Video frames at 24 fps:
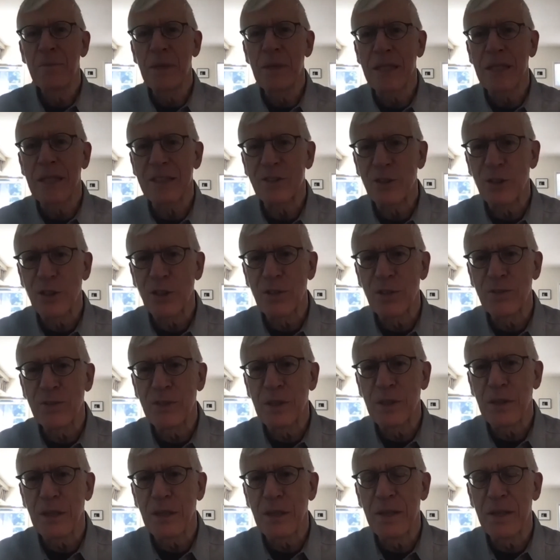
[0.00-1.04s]
served,
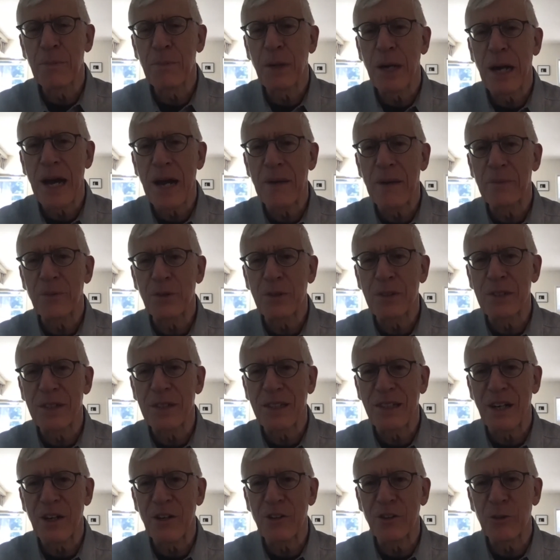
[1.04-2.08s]
and perhaps with the
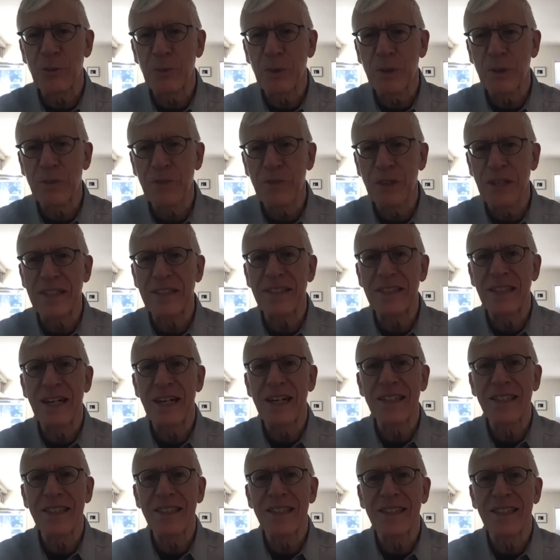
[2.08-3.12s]
encouragement of late
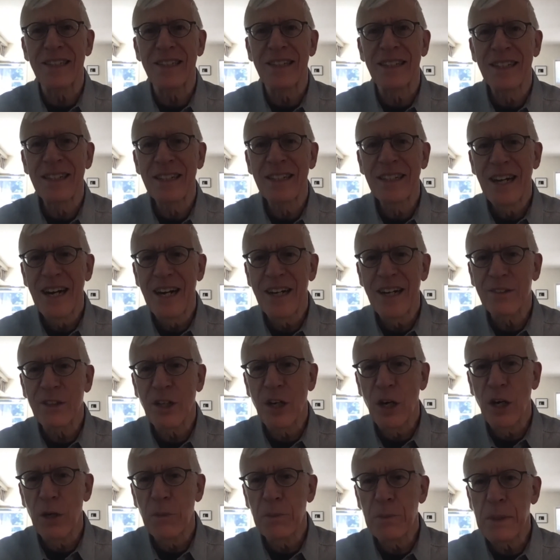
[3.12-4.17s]
night and
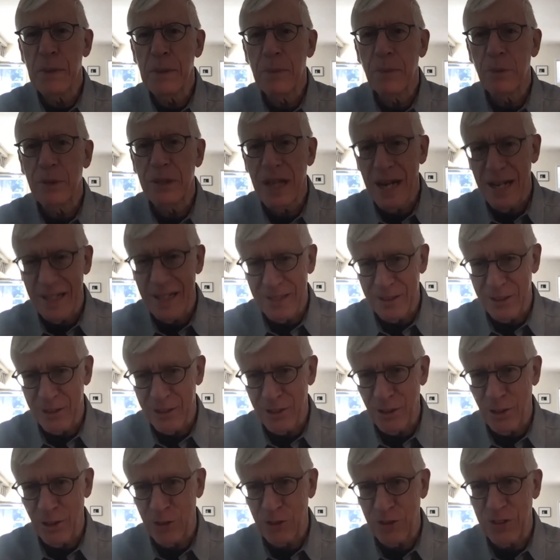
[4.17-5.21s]
alcohol, people were not as
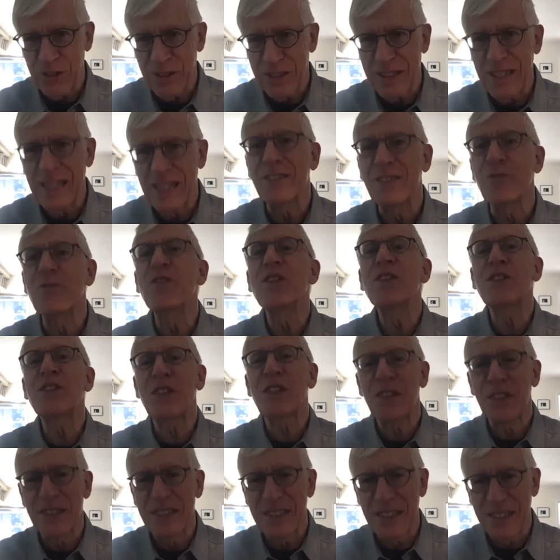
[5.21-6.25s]

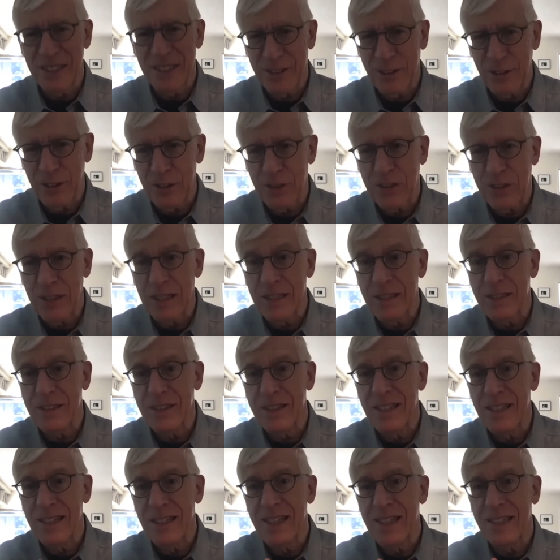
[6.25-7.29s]
physically distanced as
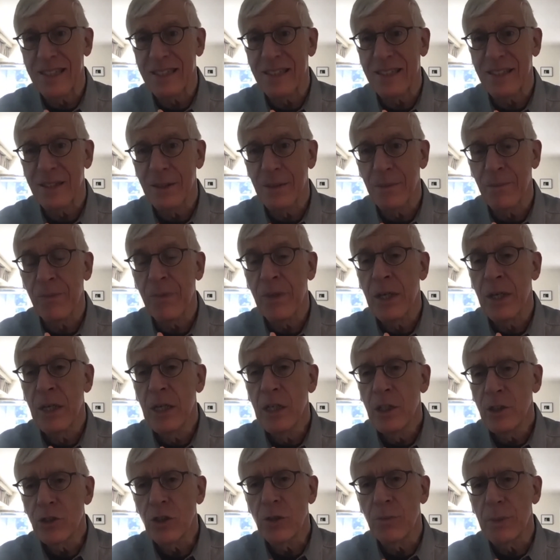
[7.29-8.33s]
they
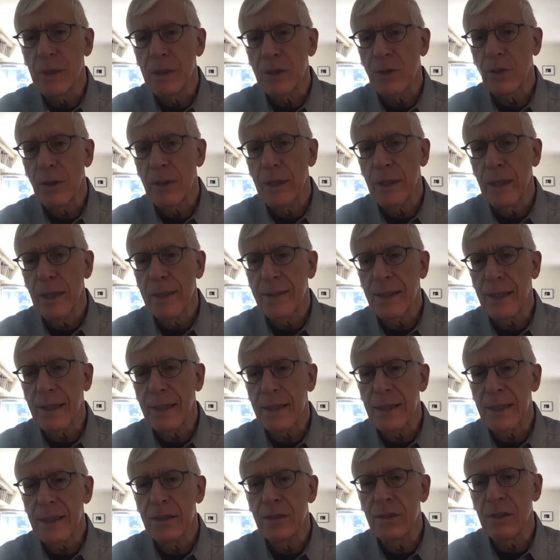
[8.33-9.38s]
should be. So I think
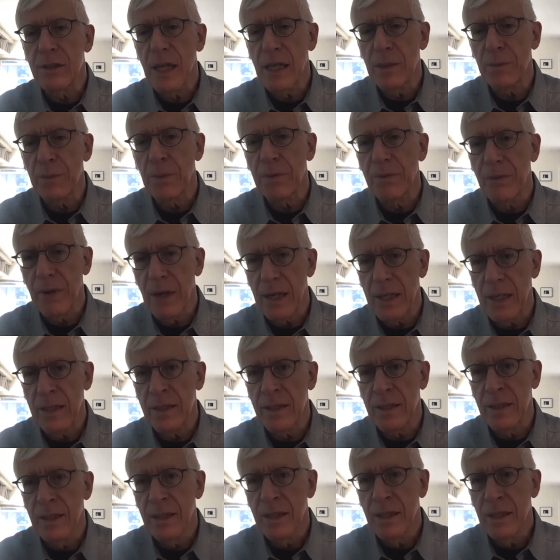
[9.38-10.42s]
these data provide
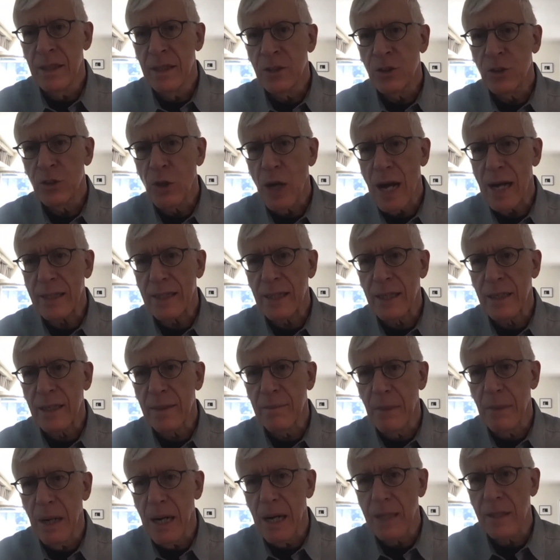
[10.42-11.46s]
tracking,
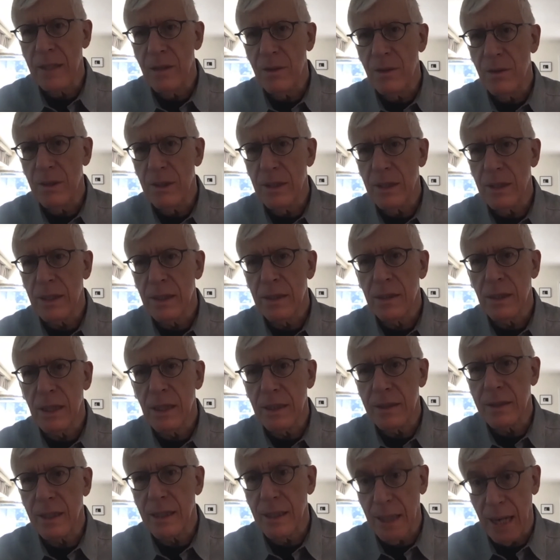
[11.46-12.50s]
monitoring,
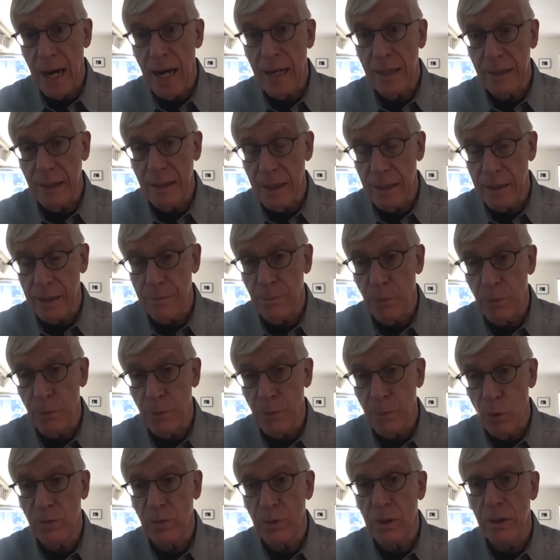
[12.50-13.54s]
and can highlight
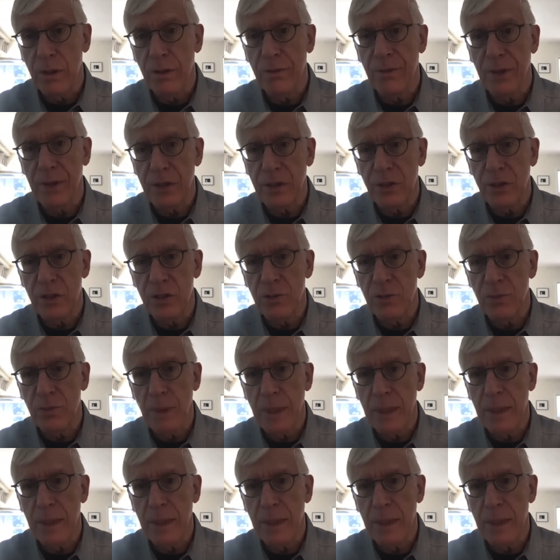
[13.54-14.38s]
points where interventions may